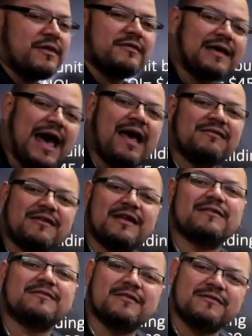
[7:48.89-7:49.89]
this asset
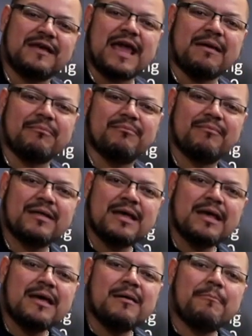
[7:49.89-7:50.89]
is the same,
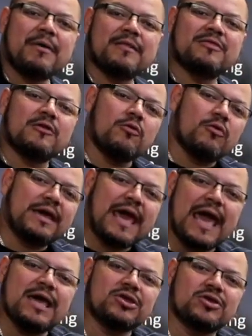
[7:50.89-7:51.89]
but the
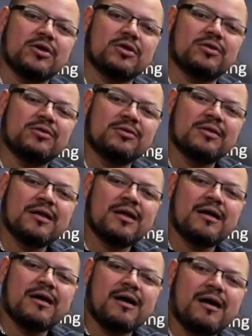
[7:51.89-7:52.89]
location
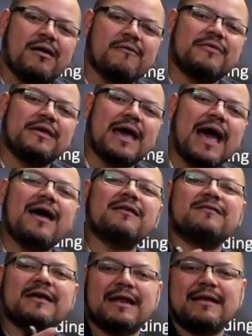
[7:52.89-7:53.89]
of the
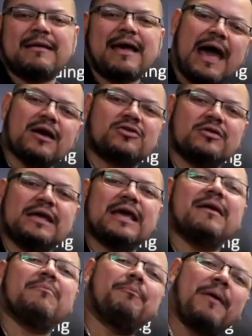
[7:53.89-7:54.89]
asset actually
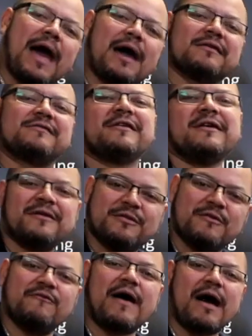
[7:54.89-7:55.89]
impacts
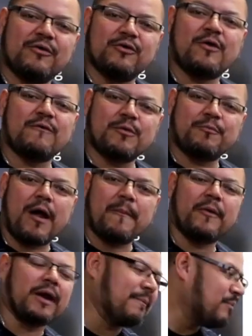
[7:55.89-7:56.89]
the value of the
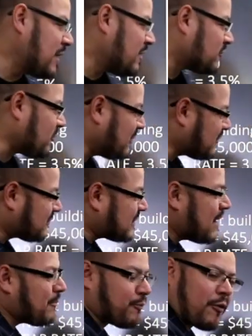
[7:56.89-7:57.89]
property. So this
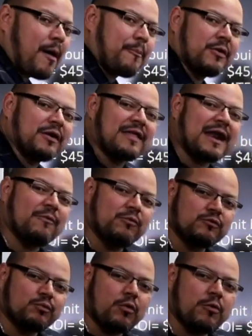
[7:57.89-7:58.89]
same property that it
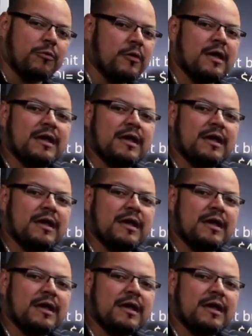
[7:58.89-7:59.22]
was worth